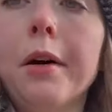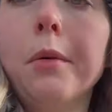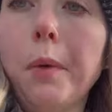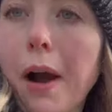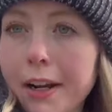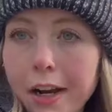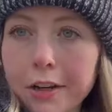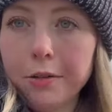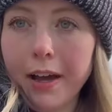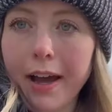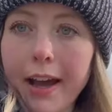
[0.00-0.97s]
Why did I do
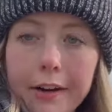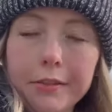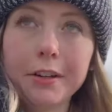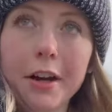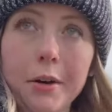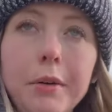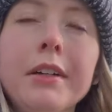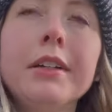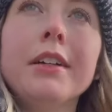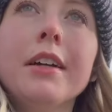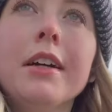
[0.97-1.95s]
that? I don't know.
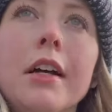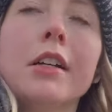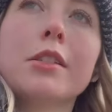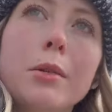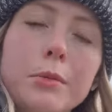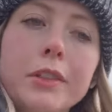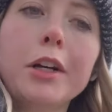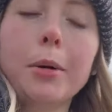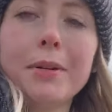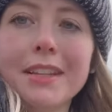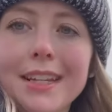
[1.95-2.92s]
So I'm really
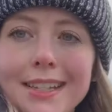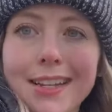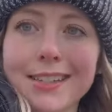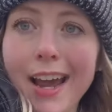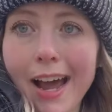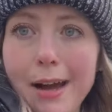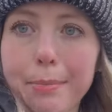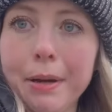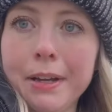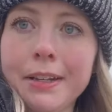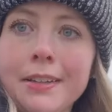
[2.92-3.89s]
hoping they take tap
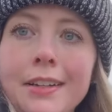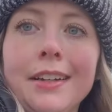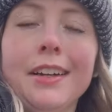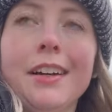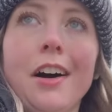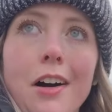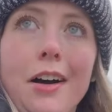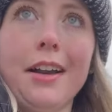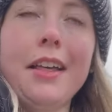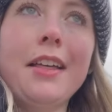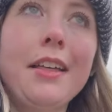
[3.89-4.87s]

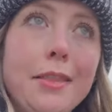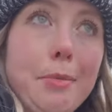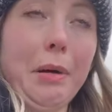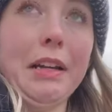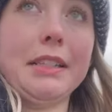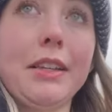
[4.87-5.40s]
on the bus.